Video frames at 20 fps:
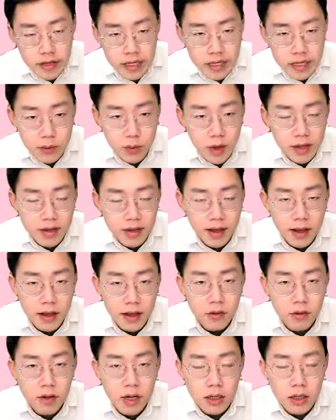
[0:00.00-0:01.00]
the
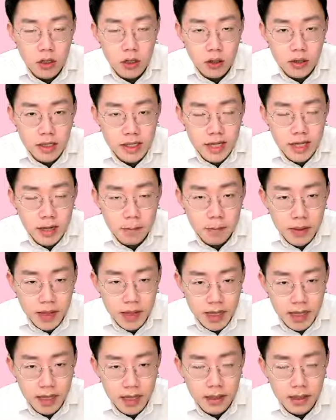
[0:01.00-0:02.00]
rectangular coordinate
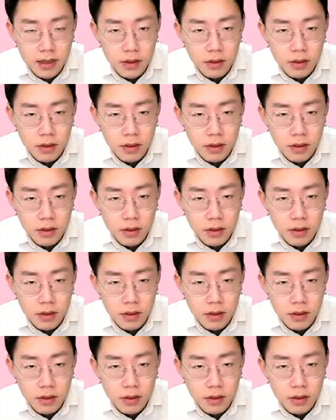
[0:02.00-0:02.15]
plane,